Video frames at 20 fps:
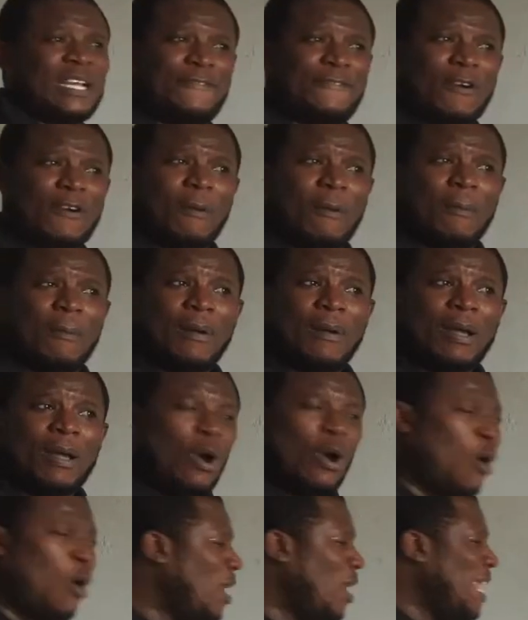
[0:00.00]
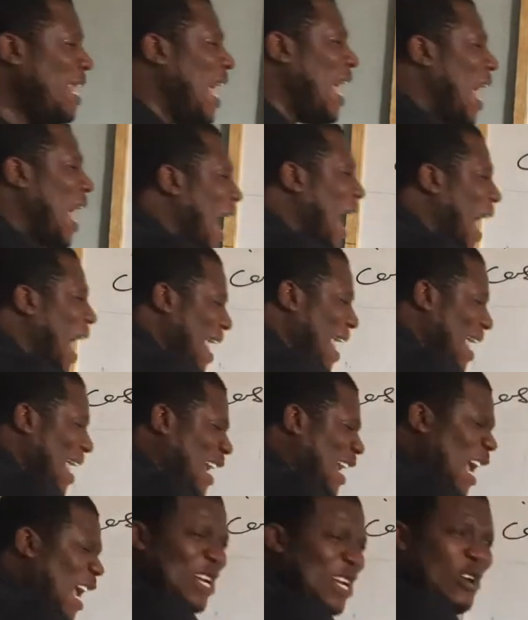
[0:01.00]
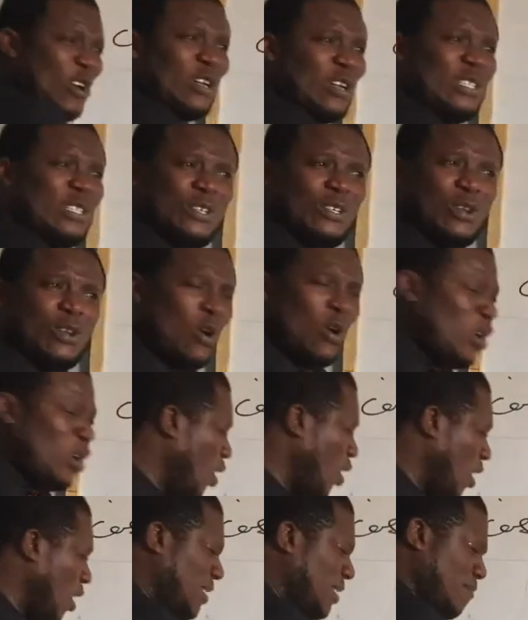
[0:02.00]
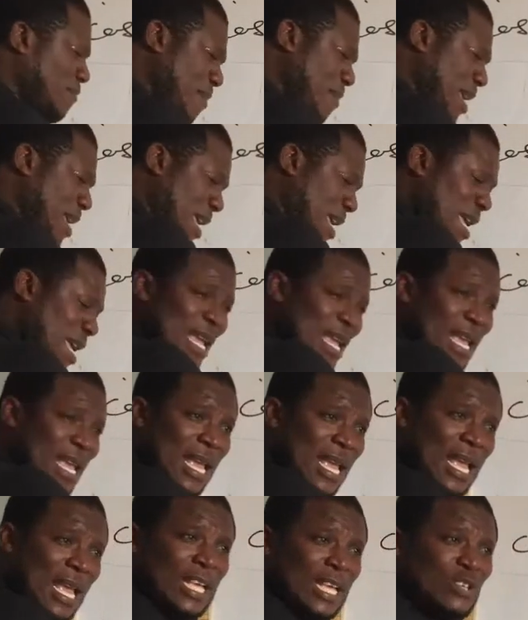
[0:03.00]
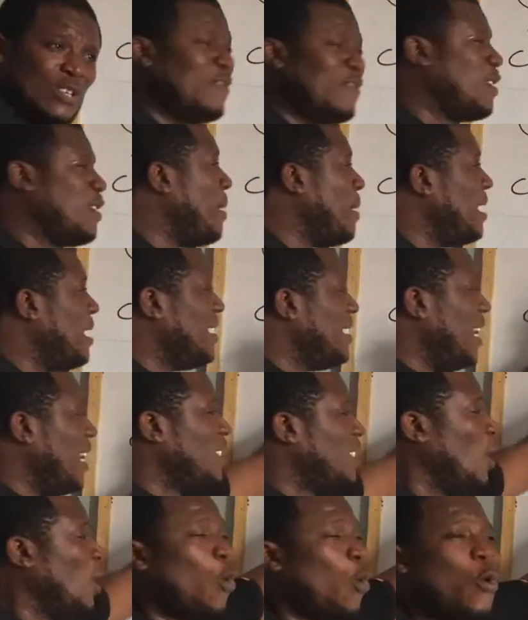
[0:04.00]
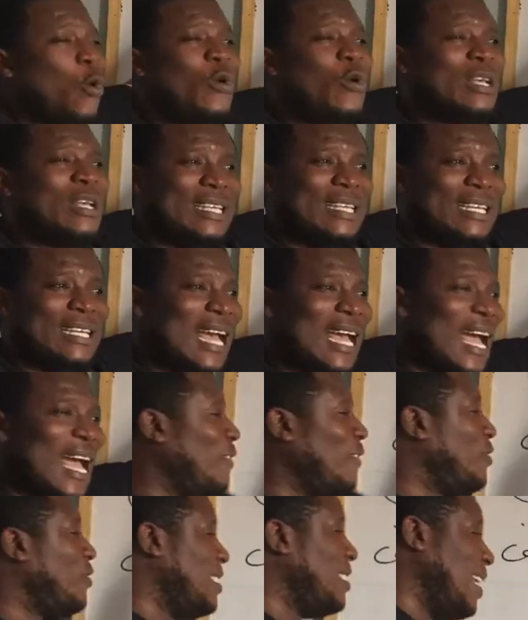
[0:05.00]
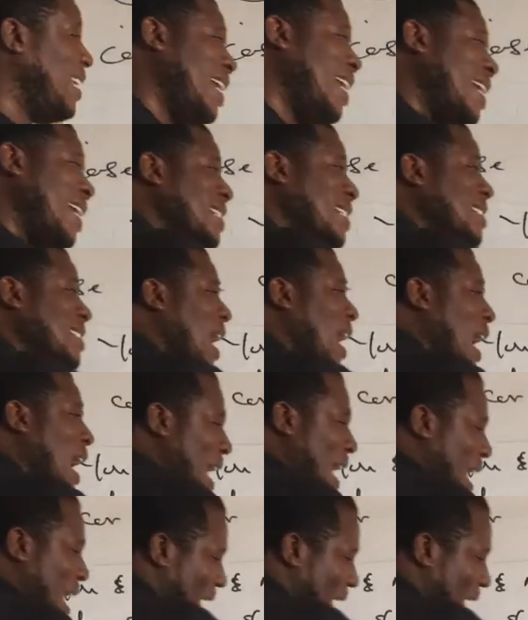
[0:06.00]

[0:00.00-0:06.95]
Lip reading: form. Only I can knock the door, not me. So if somebody says, who is it? I have to say, it is I.